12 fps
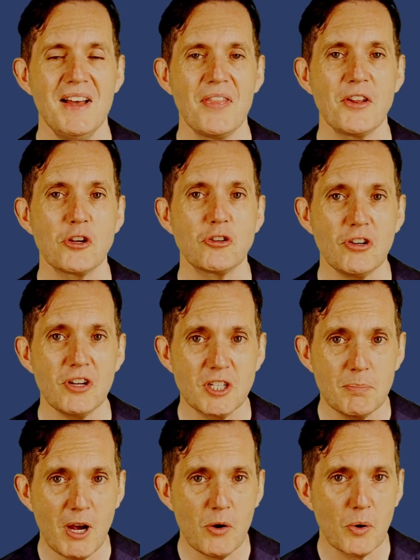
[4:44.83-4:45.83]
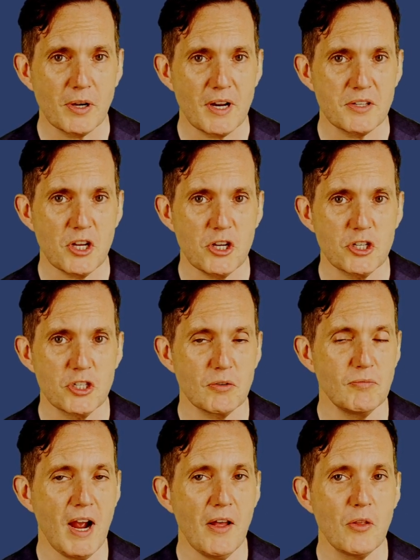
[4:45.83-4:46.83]
that are trusted by organizations
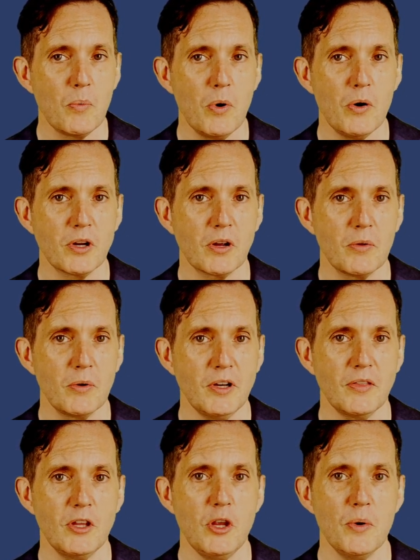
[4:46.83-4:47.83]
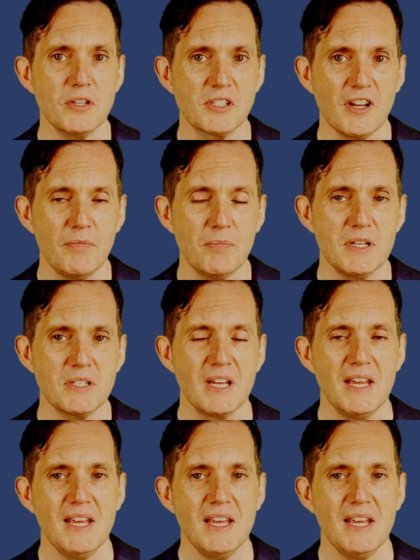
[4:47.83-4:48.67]
around the world, including the US government,